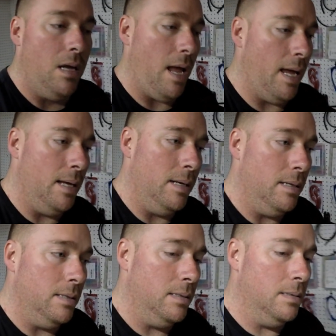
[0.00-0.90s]
And
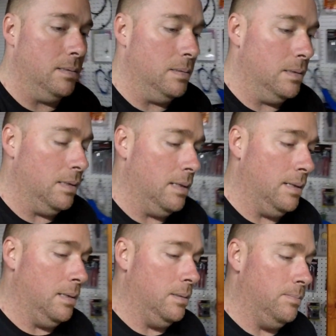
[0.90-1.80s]

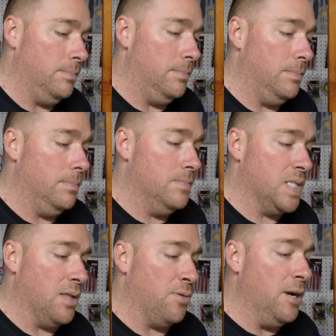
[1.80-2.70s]
um,
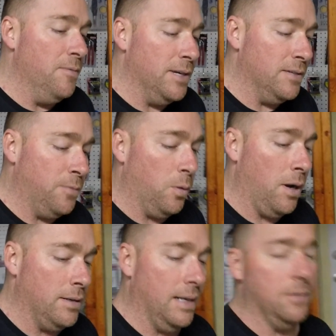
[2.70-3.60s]
so the three fifty, four
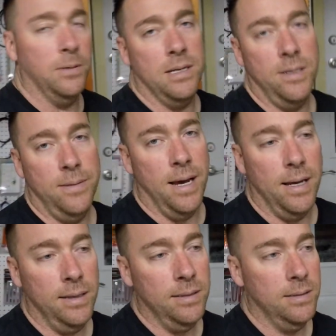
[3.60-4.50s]
hundred, I didn't want to do
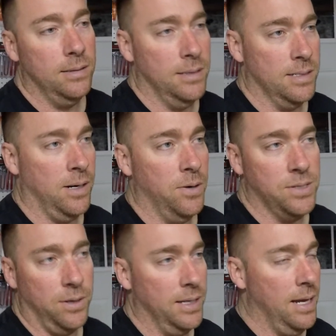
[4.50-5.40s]
that. This car's
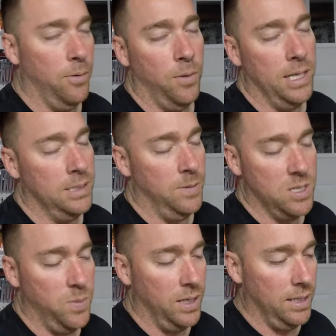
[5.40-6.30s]
already got way too
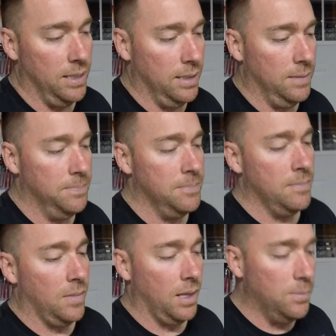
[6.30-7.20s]
much money in it.
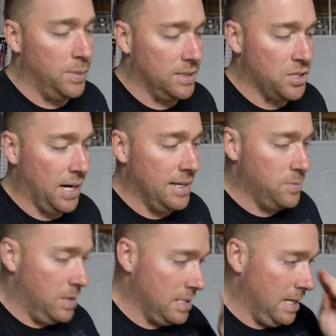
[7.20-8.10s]
Put the Chinese
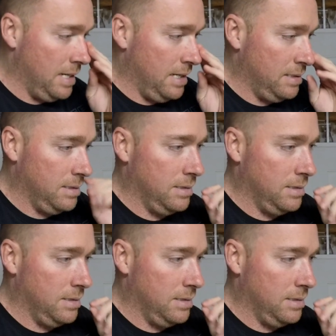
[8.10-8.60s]
ones in it.